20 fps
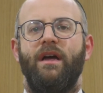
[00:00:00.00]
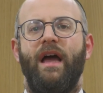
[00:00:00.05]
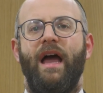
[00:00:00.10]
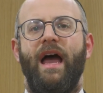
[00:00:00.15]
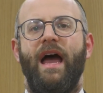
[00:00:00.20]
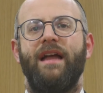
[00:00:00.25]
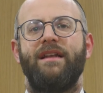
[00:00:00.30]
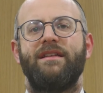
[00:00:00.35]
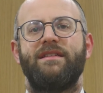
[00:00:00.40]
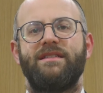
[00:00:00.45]

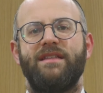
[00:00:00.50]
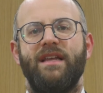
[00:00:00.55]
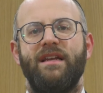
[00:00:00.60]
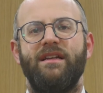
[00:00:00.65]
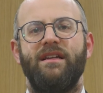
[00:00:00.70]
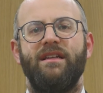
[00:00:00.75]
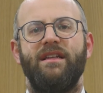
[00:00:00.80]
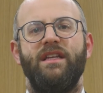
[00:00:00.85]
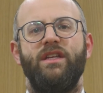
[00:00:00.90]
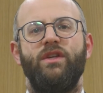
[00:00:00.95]
And
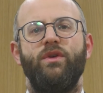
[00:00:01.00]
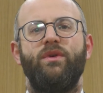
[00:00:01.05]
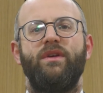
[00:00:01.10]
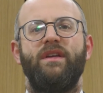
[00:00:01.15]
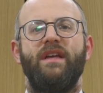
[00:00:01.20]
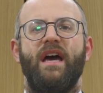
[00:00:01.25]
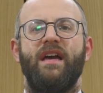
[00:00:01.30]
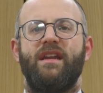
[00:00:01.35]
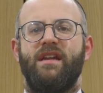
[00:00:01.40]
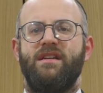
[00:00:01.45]
suddenly you
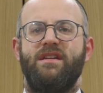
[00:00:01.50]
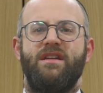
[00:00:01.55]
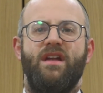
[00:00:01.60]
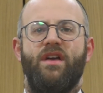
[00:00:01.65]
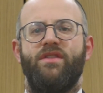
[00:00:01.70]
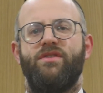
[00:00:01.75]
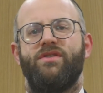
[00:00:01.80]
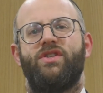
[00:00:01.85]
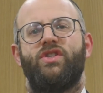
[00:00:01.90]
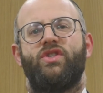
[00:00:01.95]
get
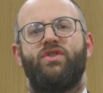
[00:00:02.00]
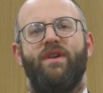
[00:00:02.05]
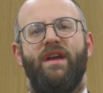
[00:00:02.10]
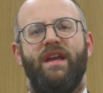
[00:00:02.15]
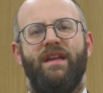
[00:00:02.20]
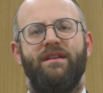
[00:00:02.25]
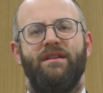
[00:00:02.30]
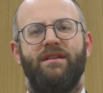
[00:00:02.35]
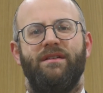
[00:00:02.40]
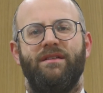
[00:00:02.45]
another
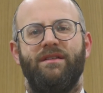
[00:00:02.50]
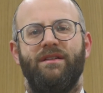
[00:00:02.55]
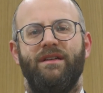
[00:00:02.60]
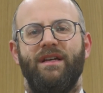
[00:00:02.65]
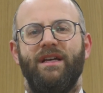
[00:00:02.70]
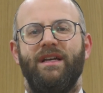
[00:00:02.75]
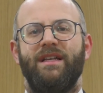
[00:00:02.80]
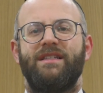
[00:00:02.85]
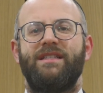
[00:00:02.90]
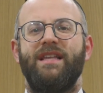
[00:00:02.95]
strain.
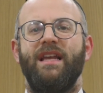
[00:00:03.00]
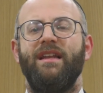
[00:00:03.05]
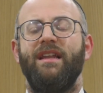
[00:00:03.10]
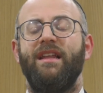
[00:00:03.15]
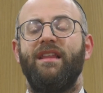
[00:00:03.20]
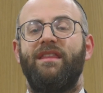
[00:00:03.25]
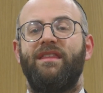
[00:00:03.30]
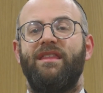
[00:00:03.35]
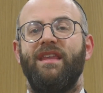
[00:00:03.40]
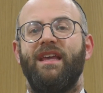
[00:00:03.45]

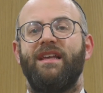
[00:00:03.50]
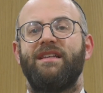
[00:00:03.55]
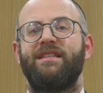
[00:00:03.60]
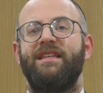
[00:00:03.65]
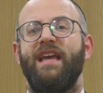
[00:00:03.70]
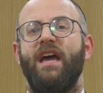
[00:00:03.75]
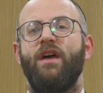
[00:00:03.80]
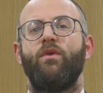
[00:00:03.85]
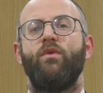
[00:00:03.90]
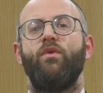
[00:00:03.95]
Suddenly things
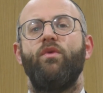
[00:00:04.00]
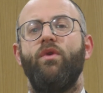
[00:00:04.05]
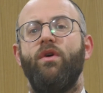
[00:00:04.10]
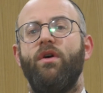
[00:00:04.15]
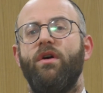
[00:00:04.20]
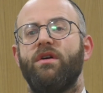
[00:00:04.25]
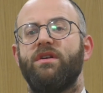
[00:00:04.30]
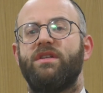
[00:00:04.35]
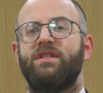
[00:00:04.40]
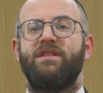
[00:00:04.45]
get
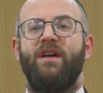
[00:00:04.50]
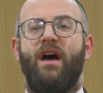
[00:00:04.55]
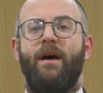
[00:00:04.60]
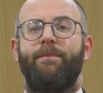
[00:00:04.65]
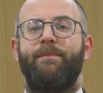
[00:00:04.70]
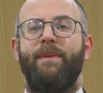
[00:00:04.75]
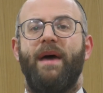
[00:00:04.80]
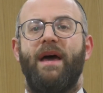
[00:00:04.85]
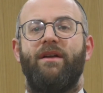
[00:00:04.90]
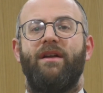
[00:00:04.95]
worse,
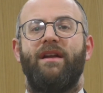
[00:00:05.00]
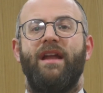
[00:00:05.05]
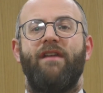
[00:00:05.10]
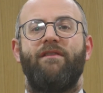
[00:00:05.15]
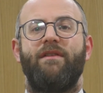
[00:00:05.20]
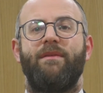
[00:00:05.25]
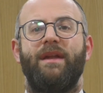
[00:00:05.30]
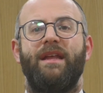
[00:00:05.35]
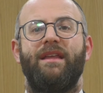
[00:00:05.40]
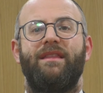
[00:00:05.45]
not better, and
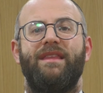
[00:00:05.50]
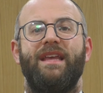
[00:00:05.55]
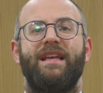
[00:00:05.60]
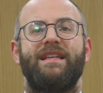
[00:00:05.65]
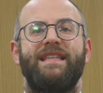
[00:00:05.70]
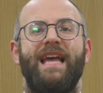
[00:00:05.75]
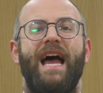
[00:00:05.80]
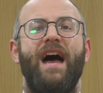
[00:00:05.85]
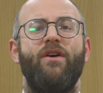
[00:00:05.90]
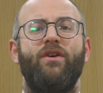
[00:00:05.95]
everybody
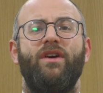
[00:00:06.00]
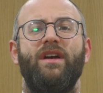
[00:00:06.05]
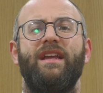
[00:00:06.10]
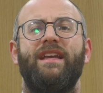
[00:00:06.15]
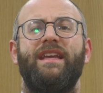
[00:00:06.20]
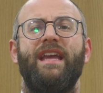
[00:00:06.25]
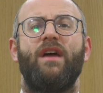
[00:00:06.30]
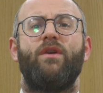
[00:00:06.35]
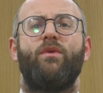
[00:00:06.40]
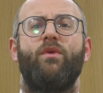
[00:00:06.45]
thinks, how could
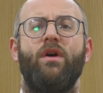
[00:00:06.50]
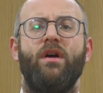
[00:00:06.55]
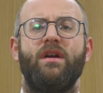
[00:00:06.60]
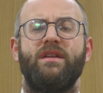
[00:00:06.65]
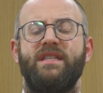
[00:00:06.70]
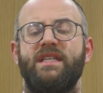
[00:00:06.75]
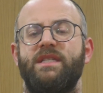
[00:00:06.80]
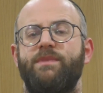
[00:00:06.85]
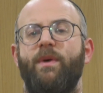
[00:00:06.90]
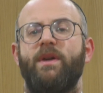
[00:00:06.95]
it get
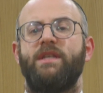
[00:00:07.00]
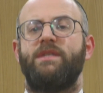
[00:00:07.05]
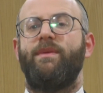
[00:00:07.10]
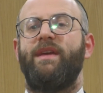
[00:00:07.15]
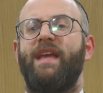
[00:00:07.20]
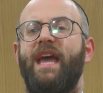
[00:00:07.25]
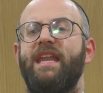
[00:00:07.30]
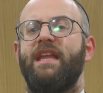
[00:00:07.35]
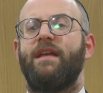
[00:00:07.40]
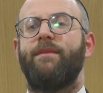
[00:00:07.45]
worse? It's supposed to
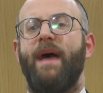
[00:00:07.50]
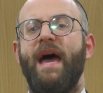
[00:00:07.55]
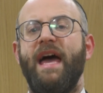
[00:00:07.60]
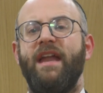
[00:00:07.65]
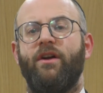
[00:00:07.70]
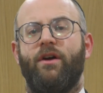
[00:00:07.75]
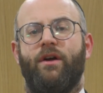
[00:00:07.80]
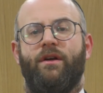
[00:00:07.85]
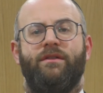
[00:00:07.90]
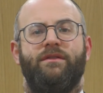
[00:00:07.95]
be getting
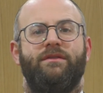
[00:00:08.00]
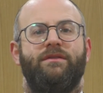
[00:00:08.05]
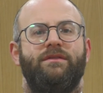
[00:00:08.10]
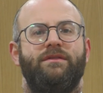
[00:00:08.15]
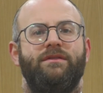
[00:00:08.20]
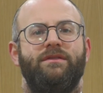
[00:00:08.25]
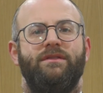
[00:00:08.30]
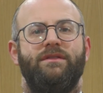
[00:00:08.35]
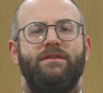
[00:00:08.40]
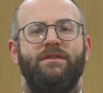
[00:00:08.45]
better.
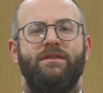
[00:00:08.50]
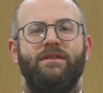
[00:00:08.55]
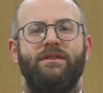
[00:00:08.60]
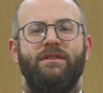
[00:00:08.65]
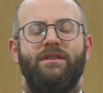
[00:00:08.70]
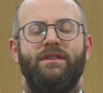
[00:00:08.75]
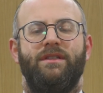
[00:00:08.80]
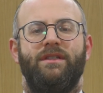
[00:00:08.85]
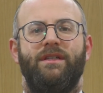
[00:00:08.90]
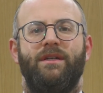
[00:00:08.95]

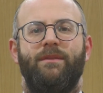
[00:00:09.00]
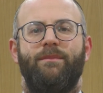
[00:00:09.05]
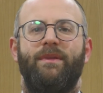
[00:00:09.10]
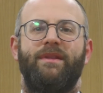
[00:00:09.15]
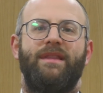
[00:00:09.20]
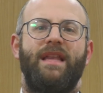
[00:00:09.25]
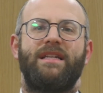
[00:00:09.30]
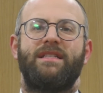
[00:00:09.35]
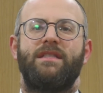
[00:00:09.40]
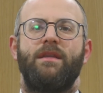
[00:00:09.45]

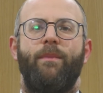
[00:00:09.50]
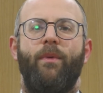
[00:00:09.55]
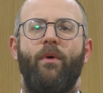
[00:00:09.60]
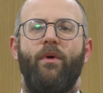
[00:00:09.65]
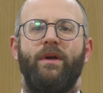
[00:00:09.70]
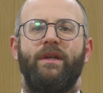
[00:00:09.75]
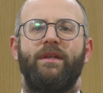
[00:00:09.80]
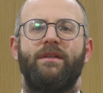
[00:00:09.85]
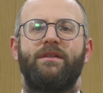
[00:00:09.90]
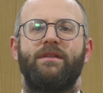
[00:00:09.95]
But that's the
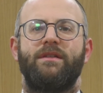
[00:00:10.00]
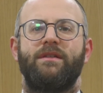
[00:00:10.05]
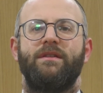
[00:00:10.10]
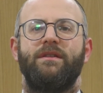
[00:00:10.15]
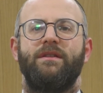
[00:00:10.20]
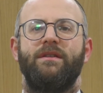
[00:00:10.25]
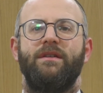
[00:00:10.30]
point.